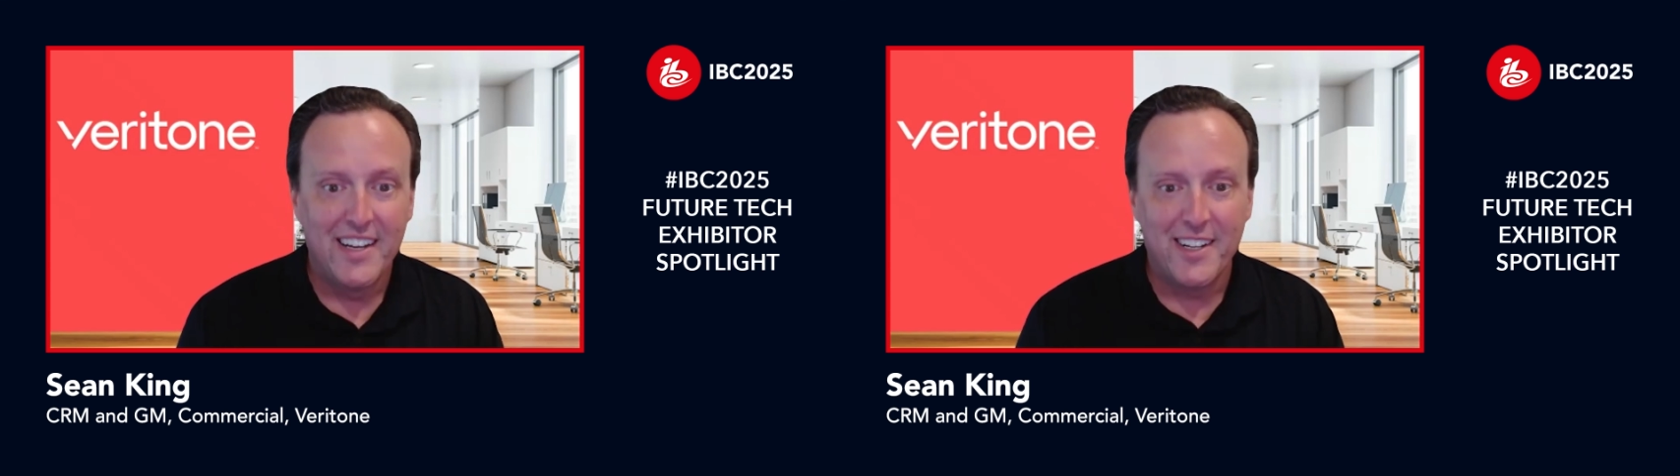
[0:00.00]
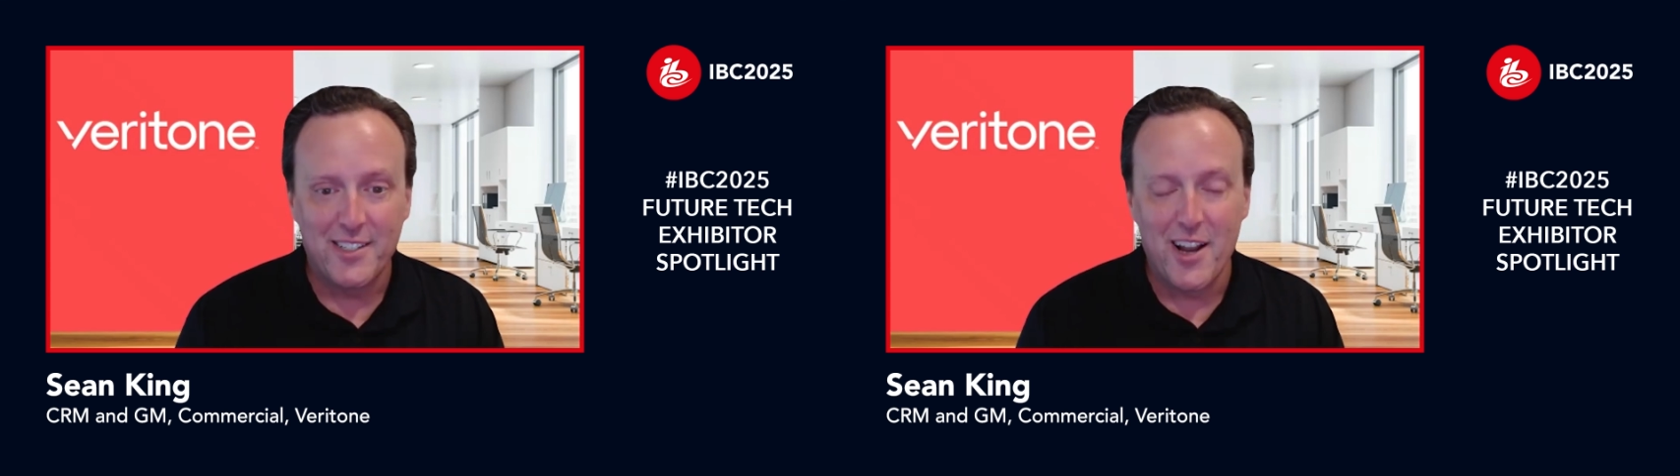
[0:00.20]

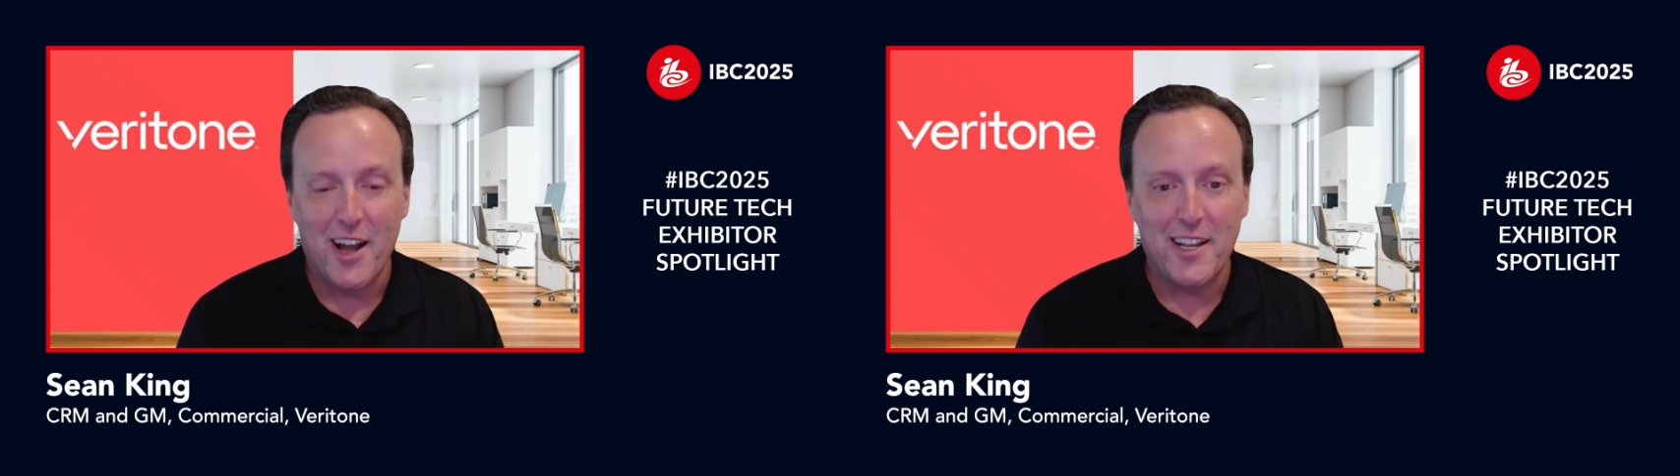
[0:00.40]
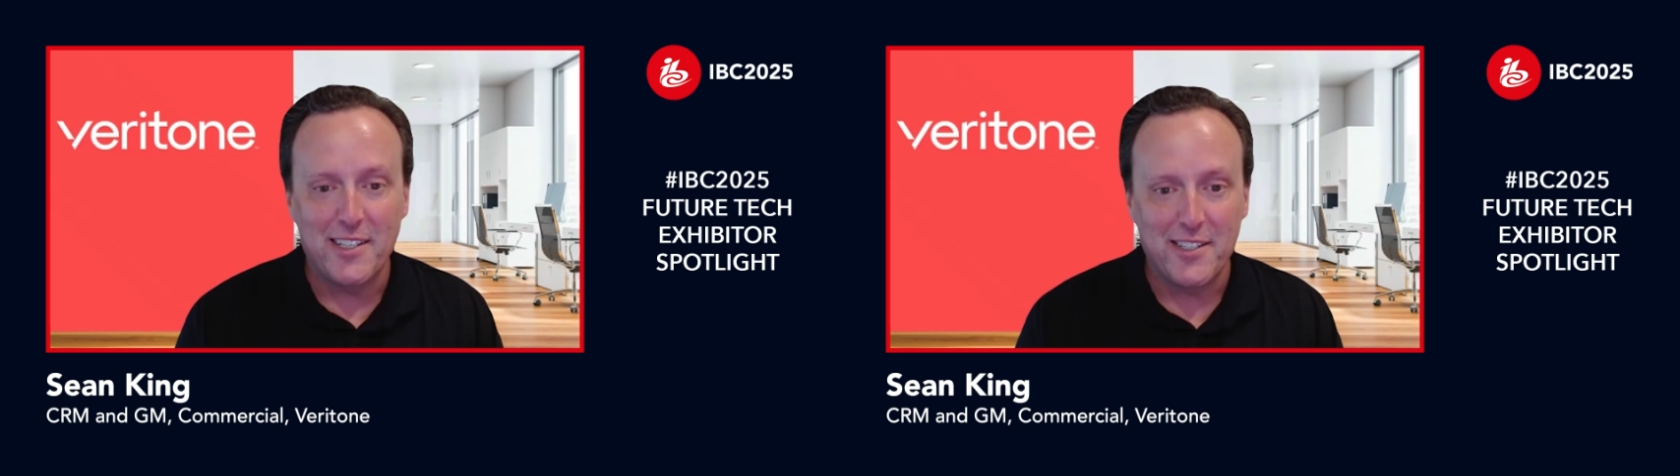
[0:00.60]
It's
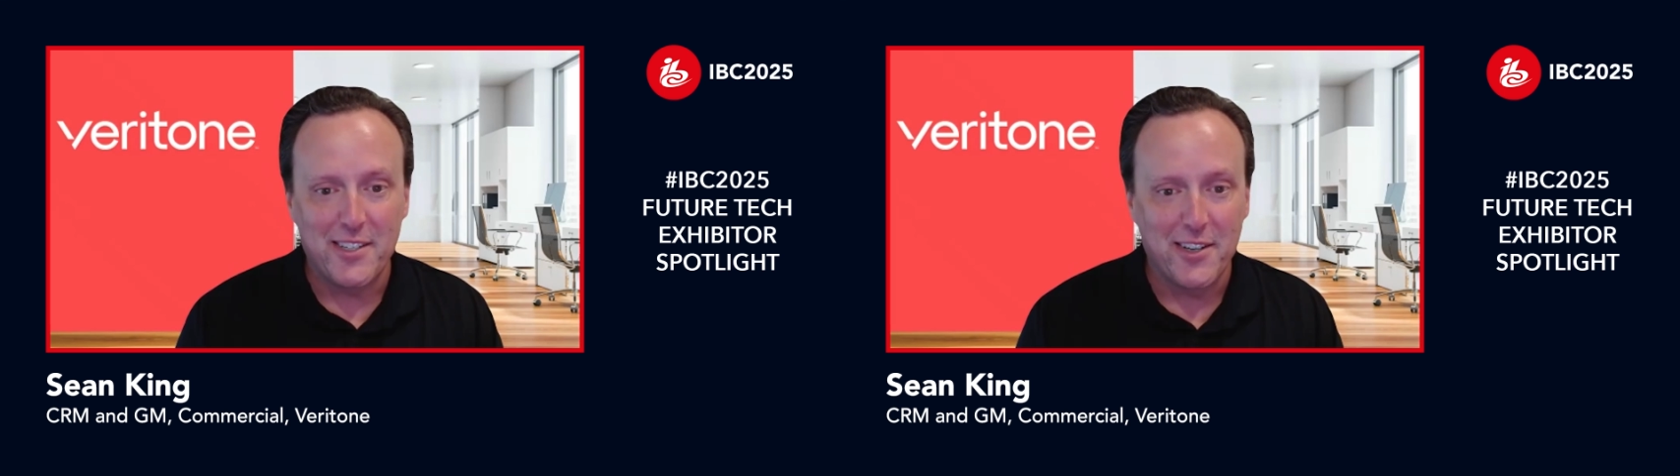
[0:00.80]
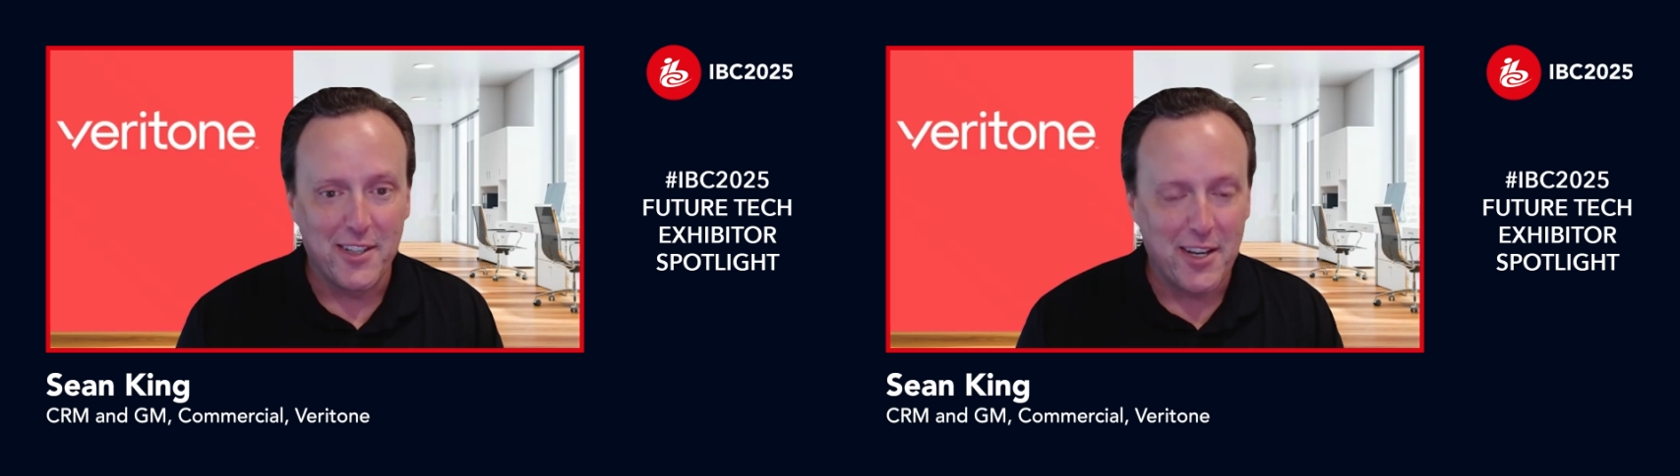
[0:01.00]
not
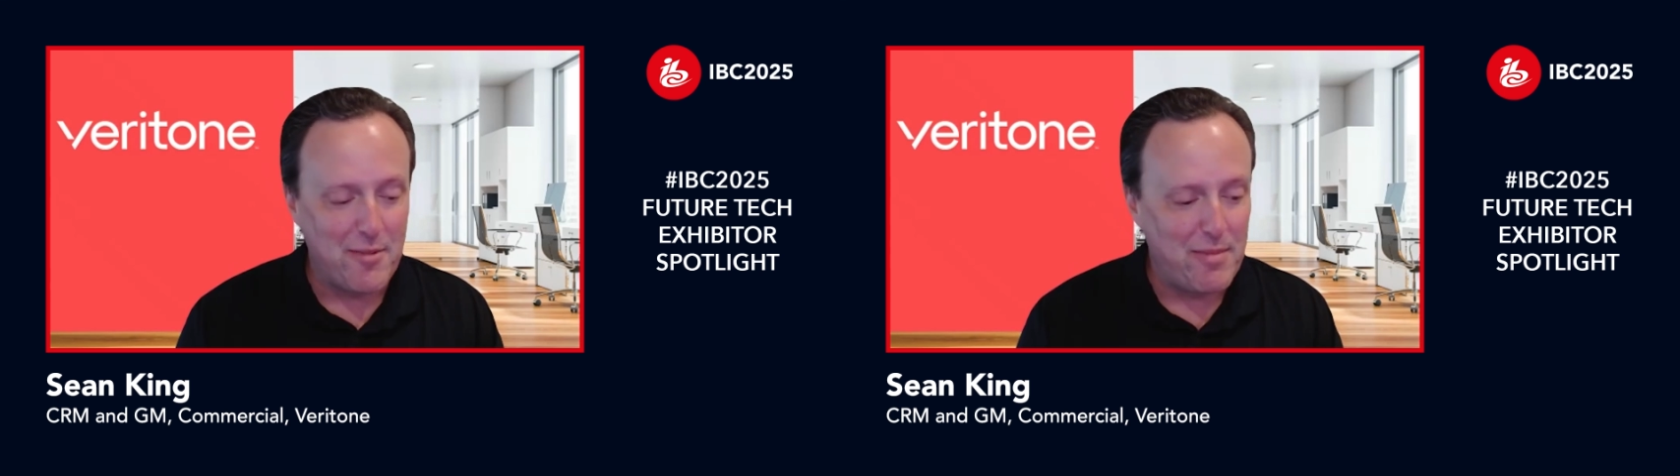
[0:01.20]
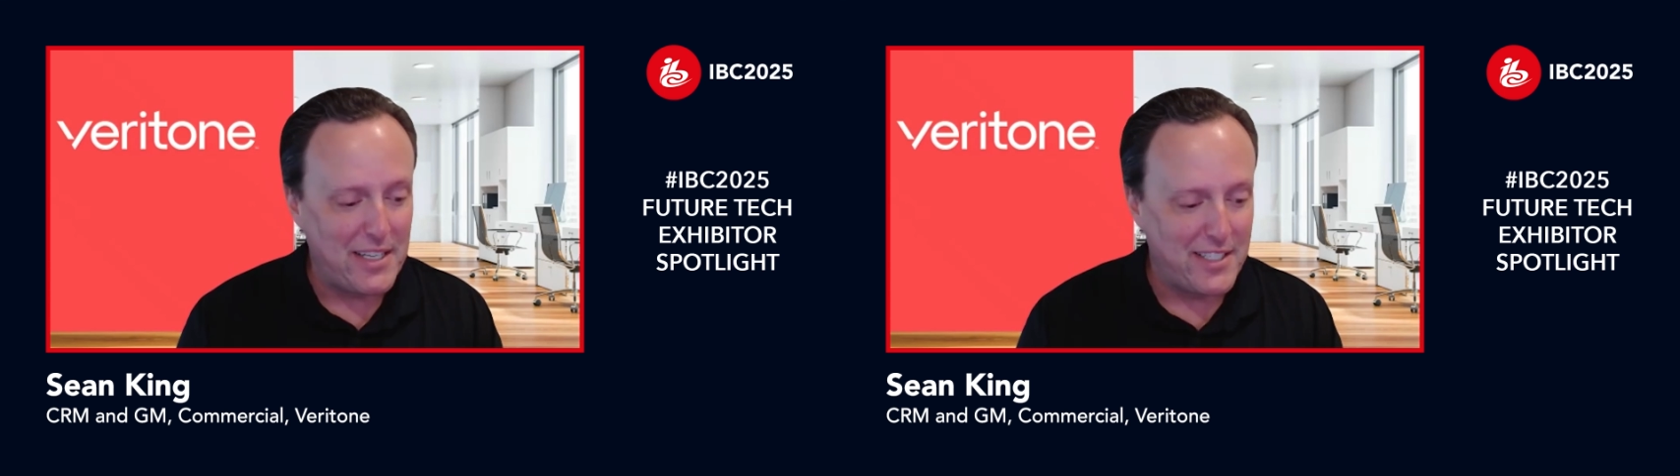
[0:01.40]
necessarily going to be